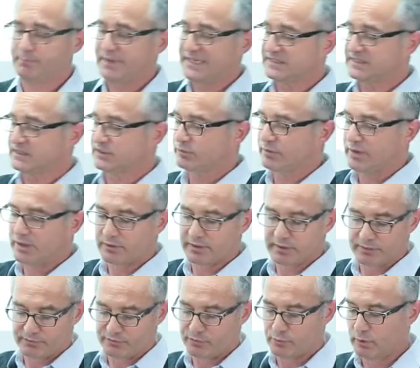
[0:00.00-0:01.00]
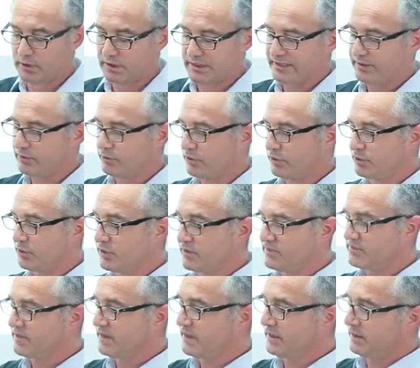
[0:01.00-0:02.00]
pass it around, and if you want later on, you
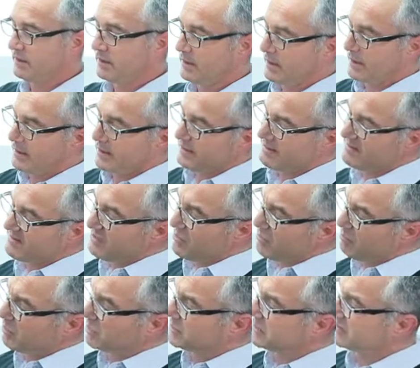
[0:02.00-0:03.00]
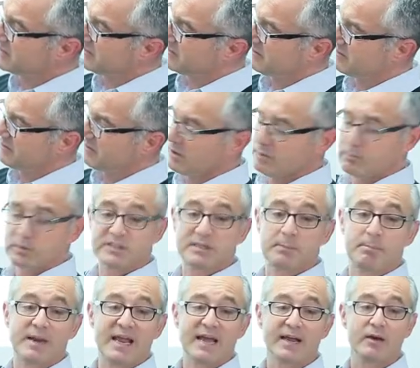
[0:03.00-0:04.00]
can see it. It's almost
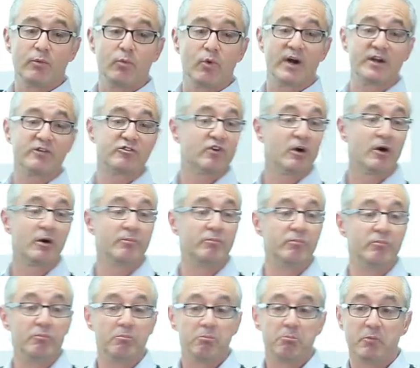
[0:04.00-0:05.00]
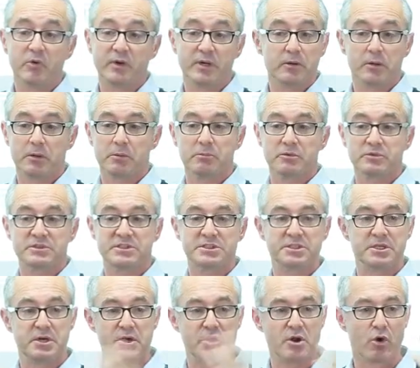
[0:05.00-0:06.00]
a black and white job with almost
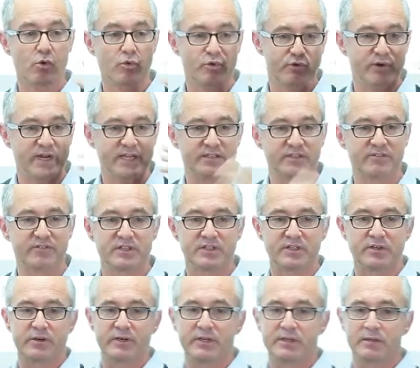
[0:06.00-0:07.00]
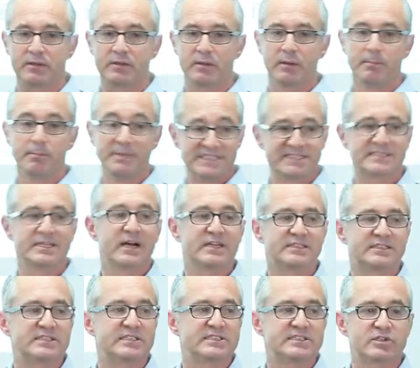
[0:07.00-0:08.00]
no creativity on it,
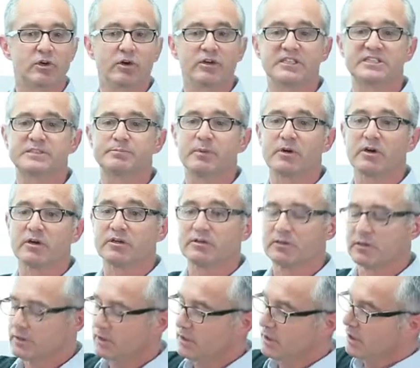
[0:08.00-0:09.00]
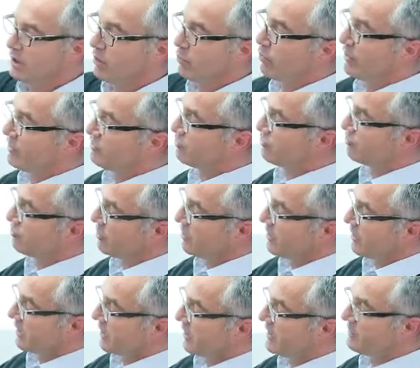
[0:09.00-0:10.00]
besides the Scodix part, which
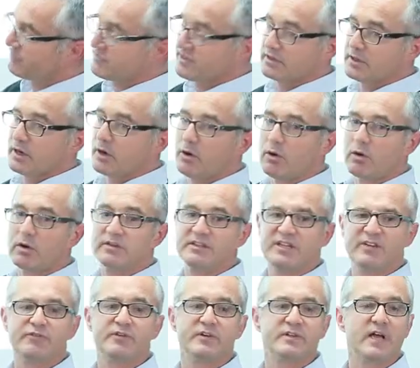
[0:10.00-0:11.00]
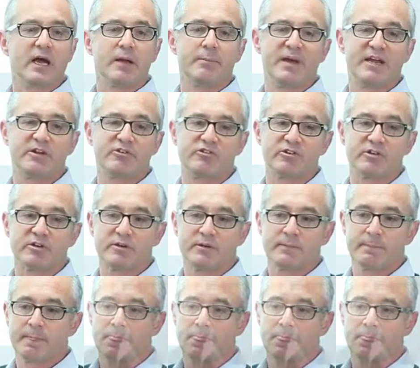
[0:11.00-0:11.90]
gives it a whole different dimension.